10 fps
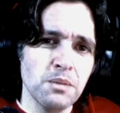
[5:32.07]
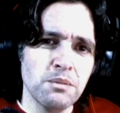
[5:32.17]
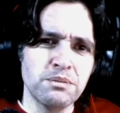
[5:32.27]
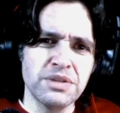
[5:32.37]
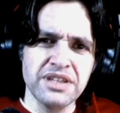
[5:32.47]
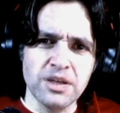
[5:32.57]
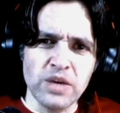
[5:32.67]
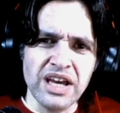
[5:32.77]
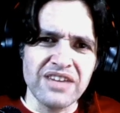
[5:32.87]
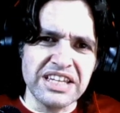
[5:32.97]
But there we
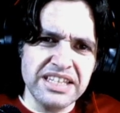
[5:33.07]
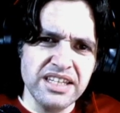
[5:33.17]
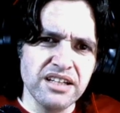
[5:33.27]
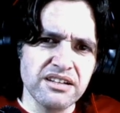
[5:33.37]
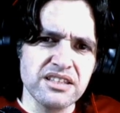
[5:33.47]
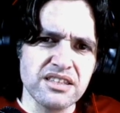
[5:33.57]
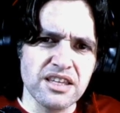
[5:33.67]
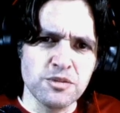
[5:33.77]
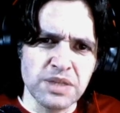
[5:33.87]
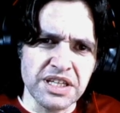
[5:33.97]
have it. Here is this
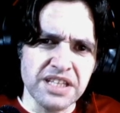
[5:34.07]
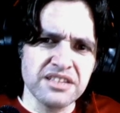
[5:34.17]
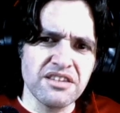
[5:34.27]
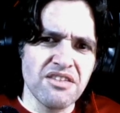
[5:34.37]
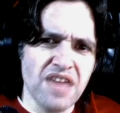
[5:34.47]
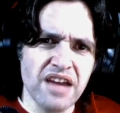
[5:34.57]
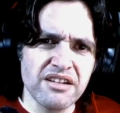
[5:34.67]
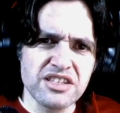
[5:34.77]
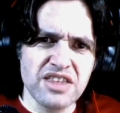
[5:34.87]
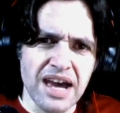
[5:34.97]
place, there
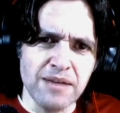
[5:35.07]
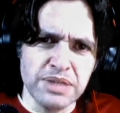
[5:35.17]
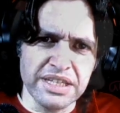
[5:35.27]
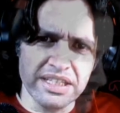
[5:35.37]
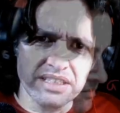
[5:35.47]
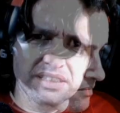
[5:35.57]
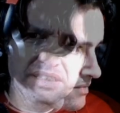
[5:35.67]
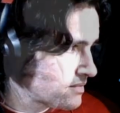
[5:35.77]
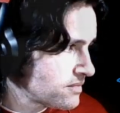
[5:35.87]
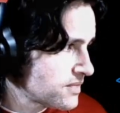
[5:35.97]
is that place.
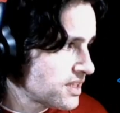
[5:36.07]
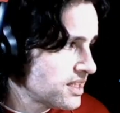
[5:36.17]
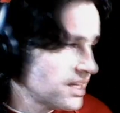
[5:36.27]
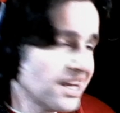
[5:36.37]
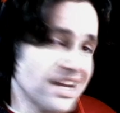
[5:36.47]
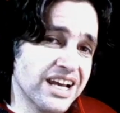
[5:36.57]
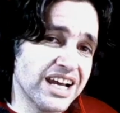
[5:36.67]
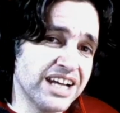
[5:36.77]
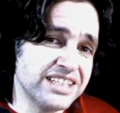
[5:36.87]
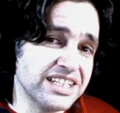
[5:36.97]

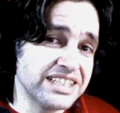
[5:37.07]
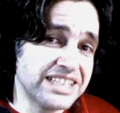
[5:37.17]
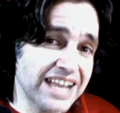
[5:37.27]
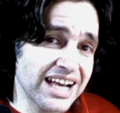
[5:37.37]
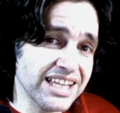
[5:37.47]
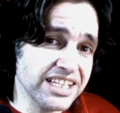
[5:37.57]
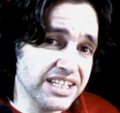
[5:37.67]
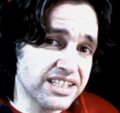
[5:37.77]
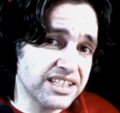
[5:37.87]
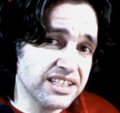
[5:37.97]
And in
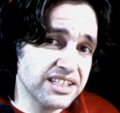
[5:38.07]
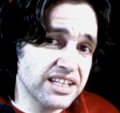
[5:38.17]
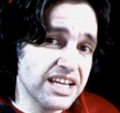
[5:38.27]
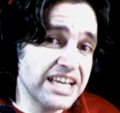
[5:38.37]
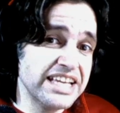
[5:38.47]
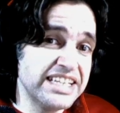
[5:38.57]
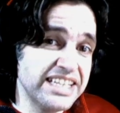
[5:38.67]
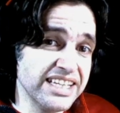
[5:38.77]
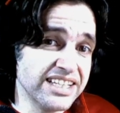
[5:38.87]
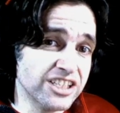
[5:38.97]
Gaelic,
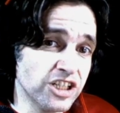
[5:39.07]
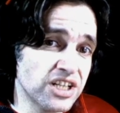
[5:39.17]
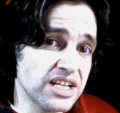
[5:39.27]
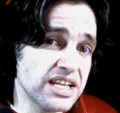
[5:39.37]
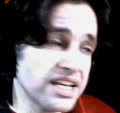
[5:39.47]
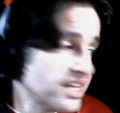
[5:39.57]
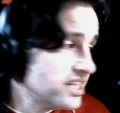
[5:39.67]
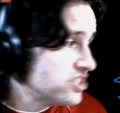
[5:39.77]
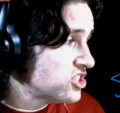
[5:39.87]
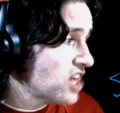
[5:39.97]
here
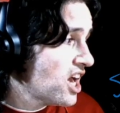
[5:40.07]
is